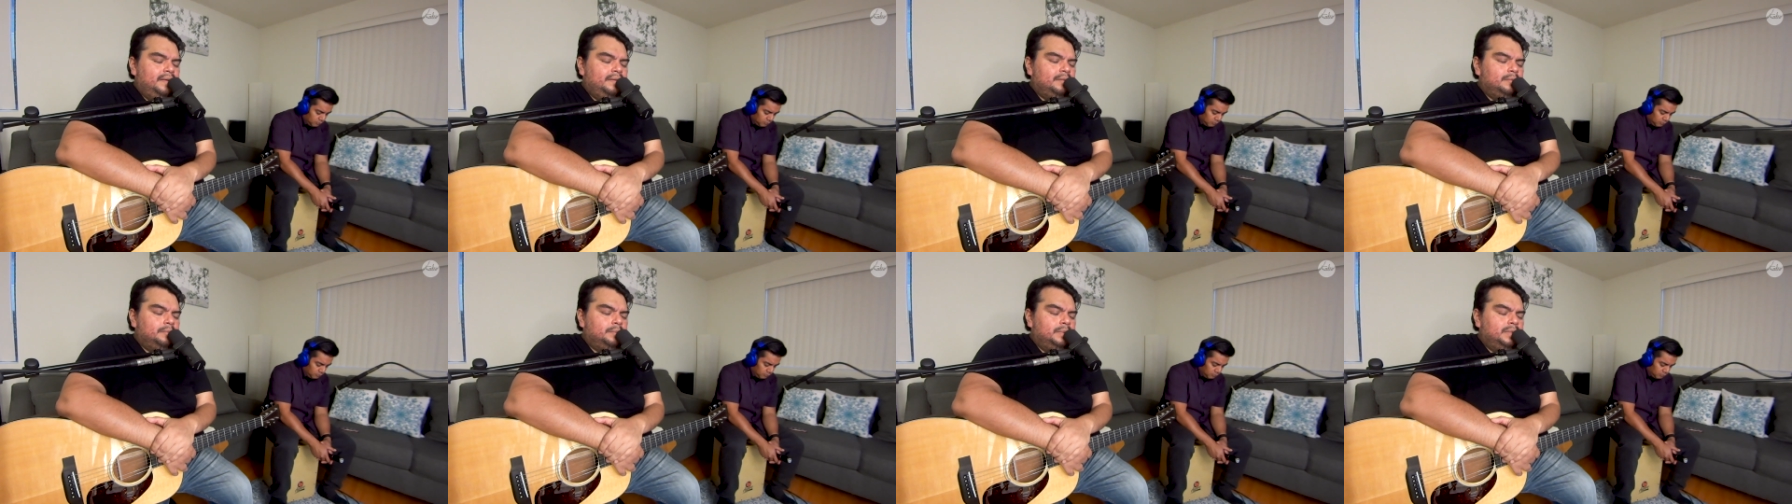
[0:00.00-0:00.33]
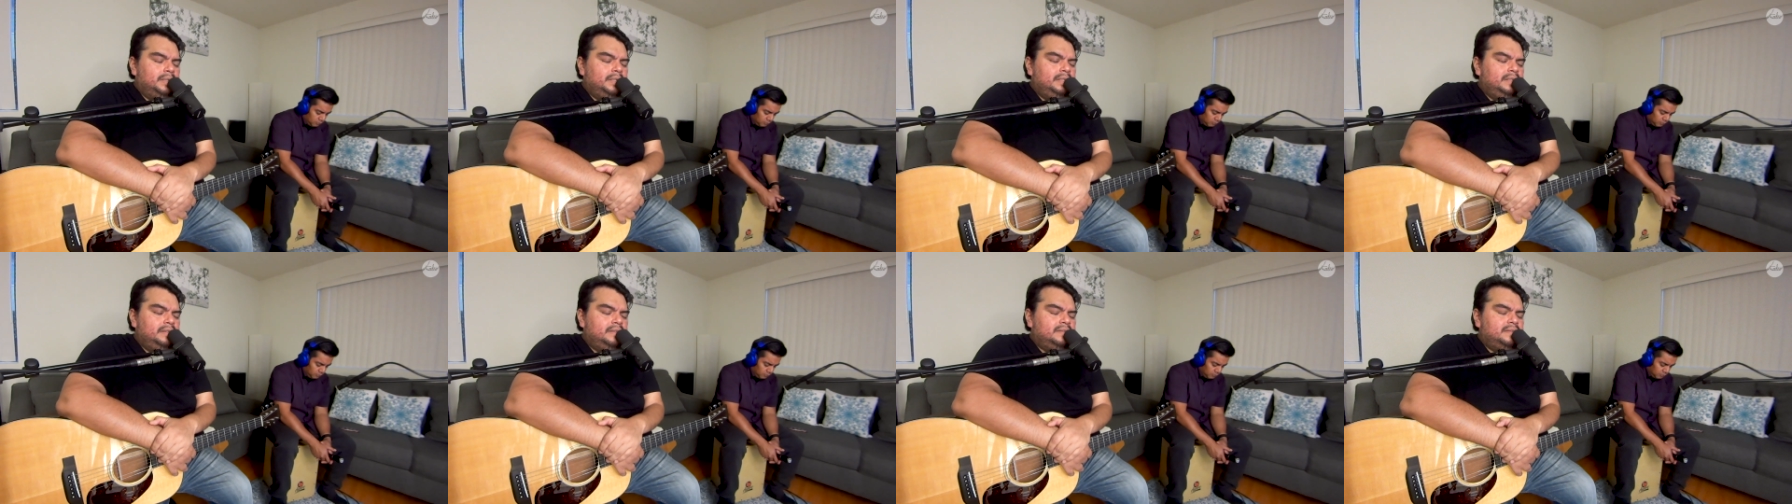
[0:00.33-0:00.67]
So
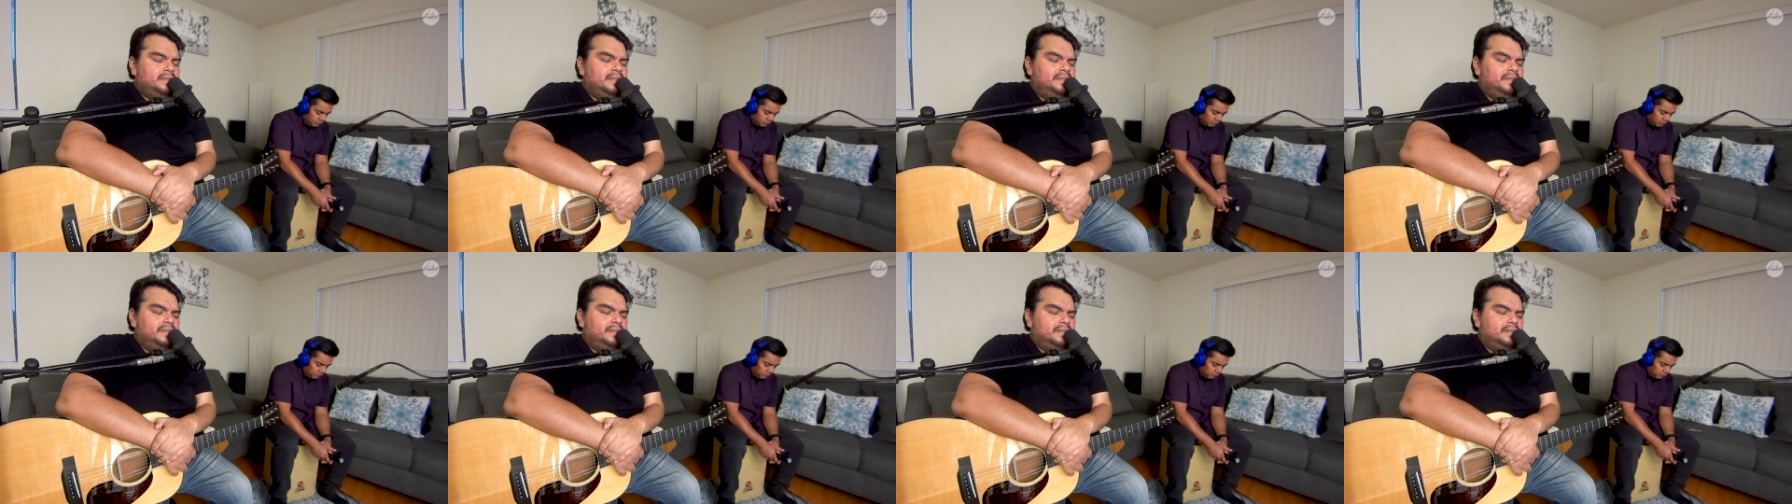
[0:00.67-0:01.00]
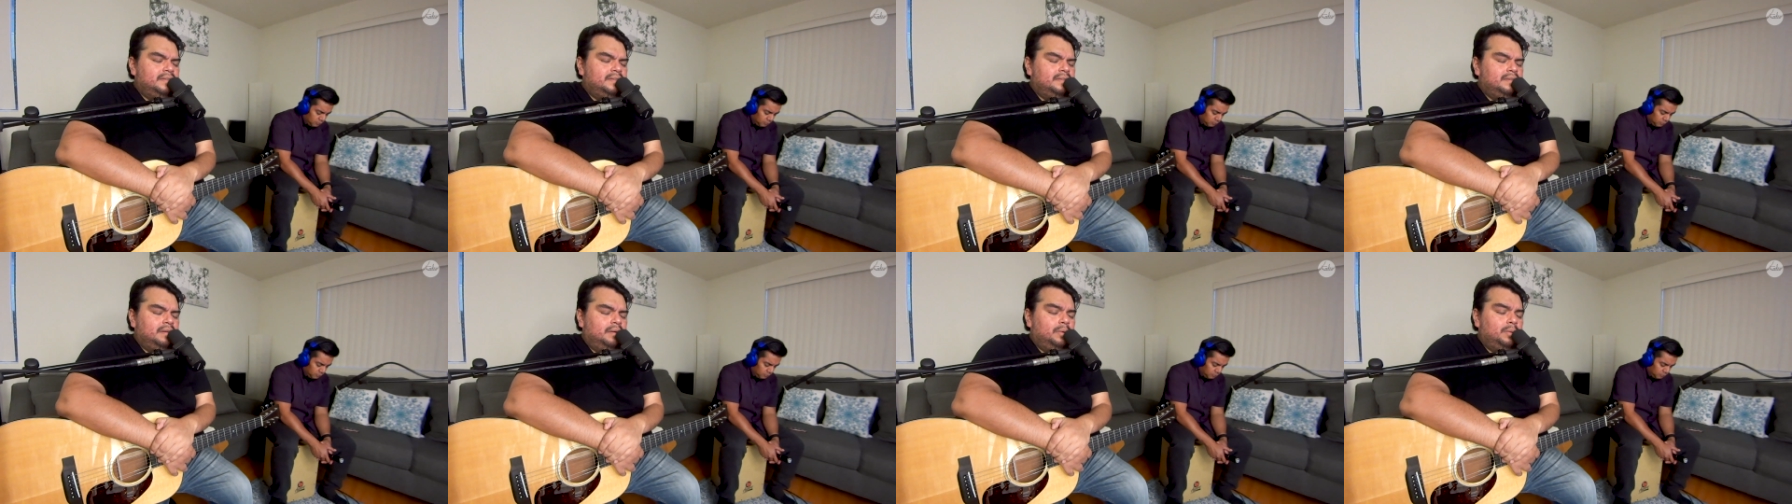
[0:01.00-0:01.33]
please send
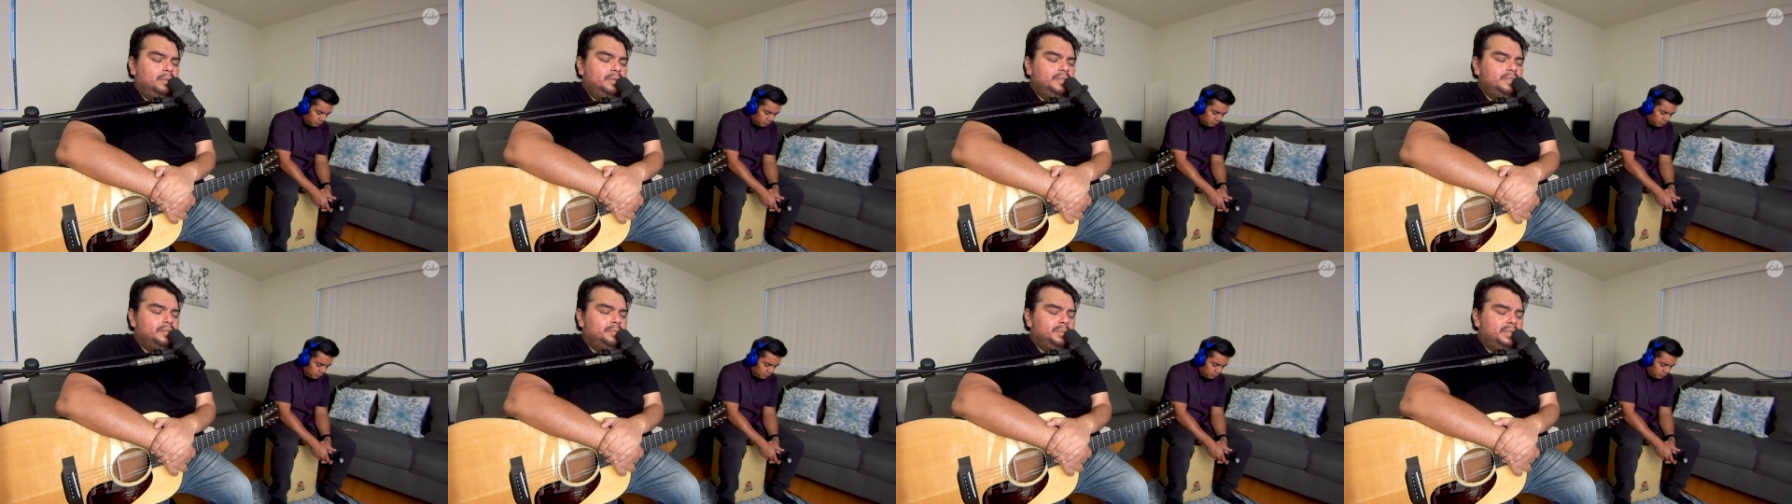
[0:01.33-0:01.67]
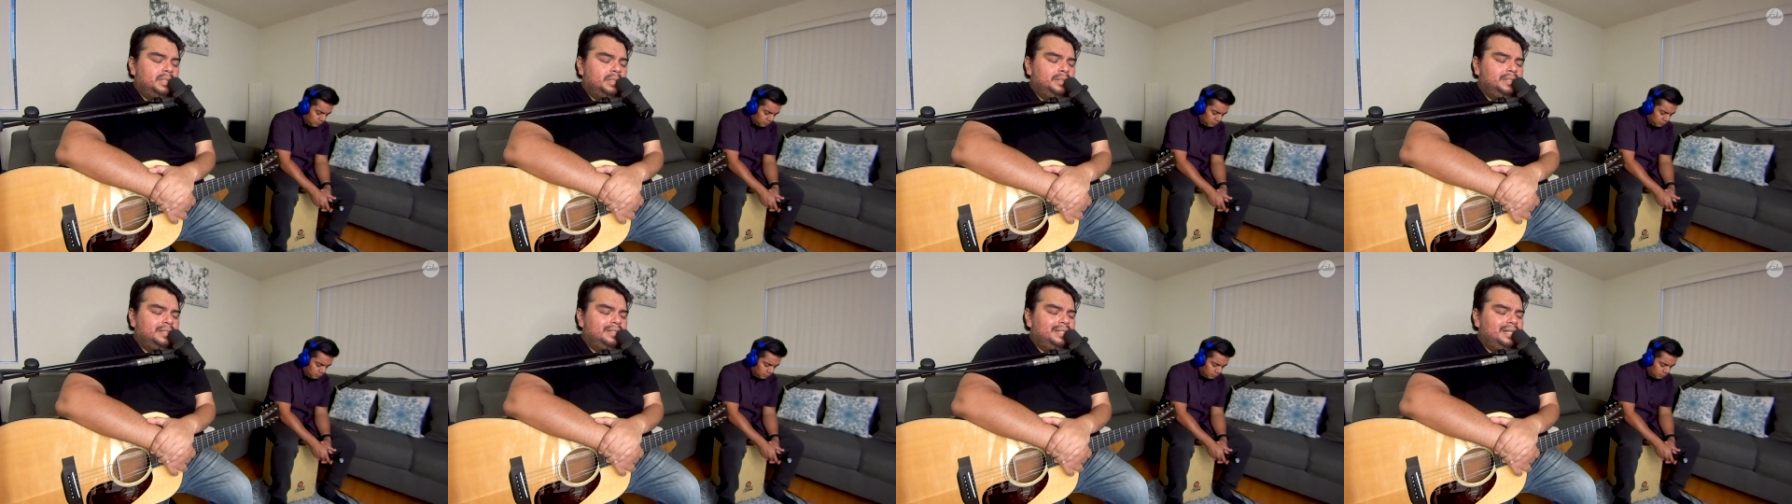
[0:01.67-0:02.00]
this Holy
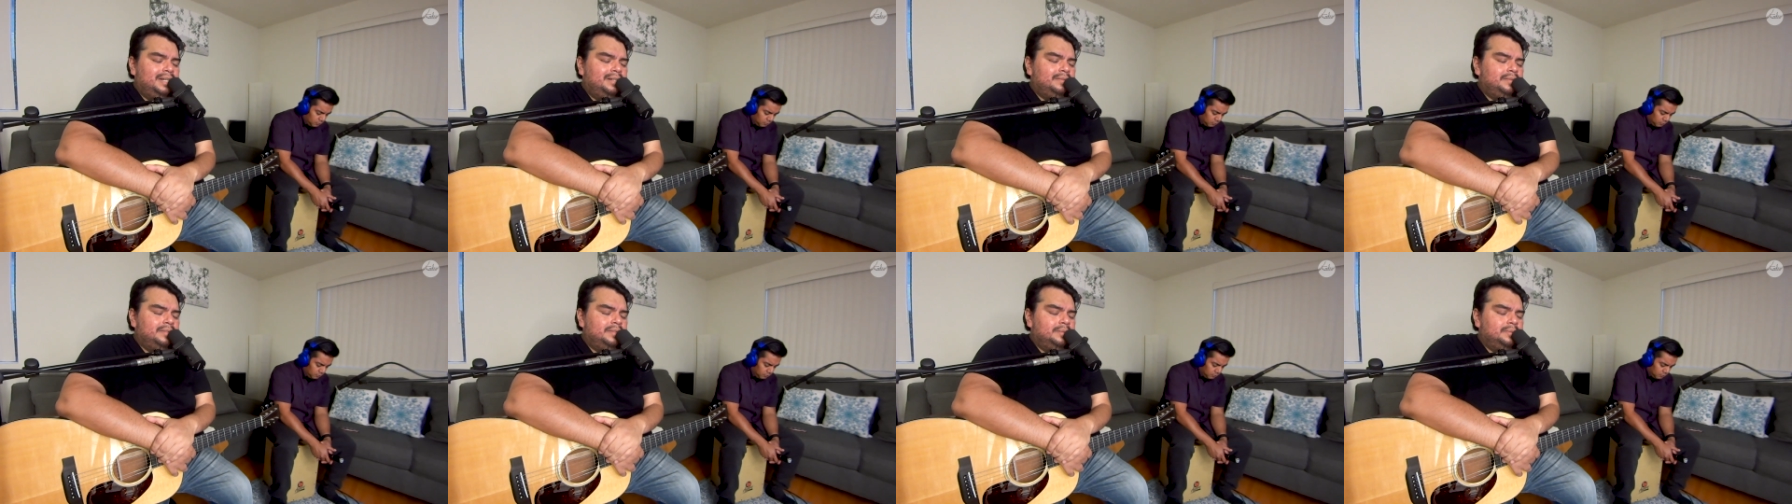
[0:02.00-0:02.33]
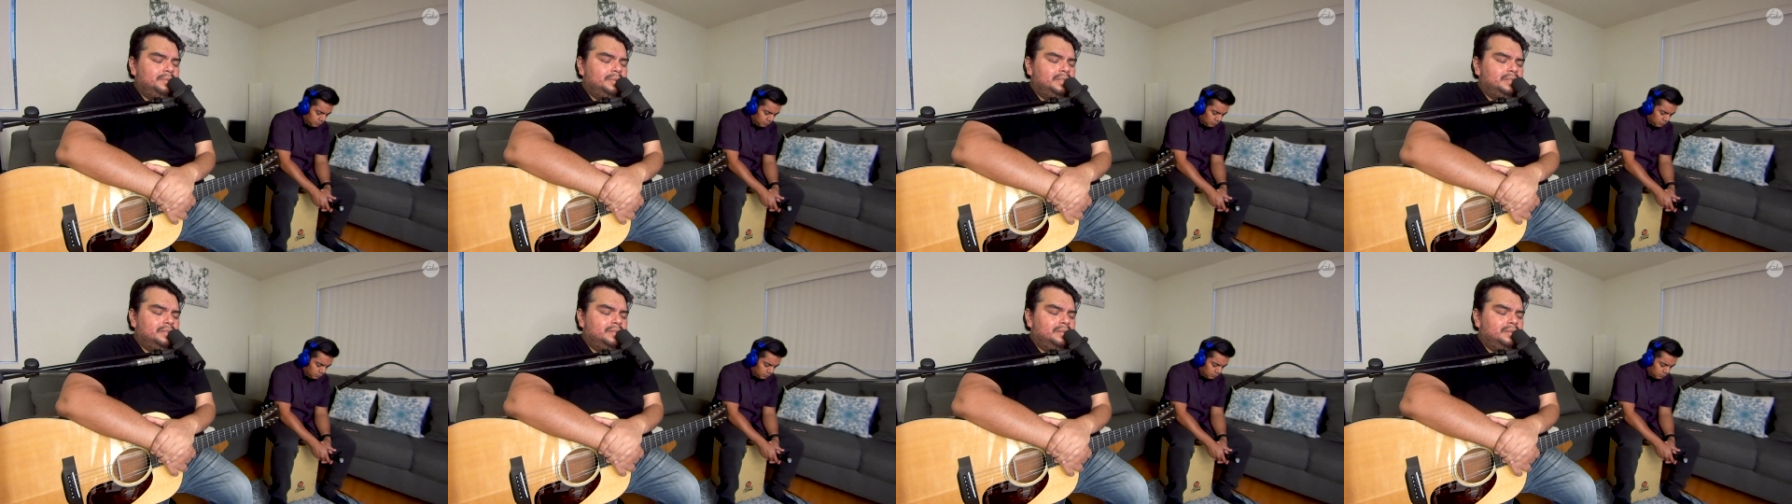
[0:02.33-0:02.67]
Spirit down
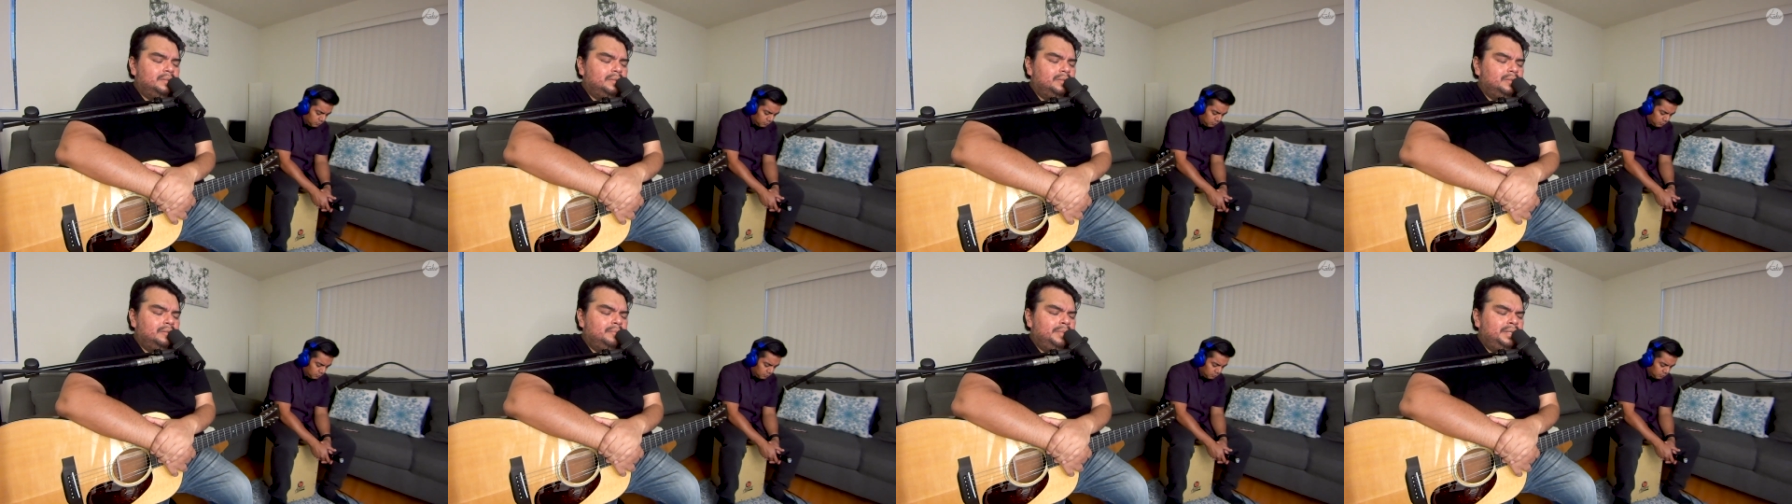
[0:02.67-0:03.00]
to us, Lord.